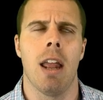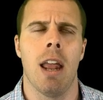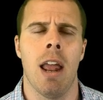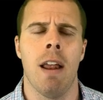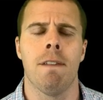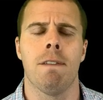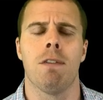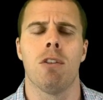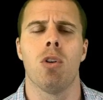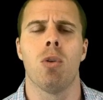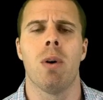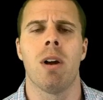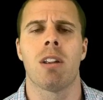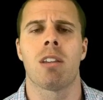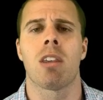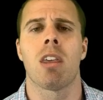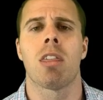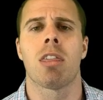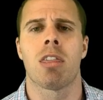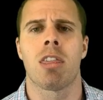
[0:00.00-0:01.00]

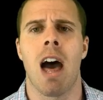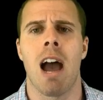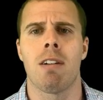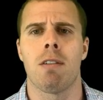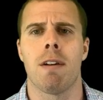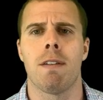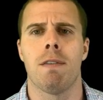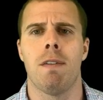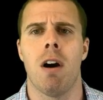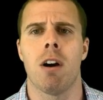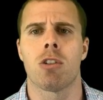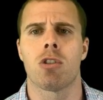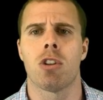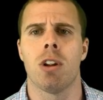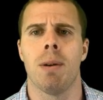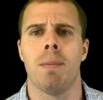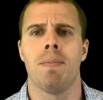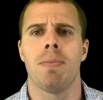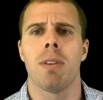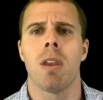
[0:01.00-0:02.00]
influence thyroid
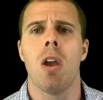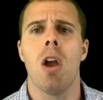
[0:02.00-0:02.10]
function.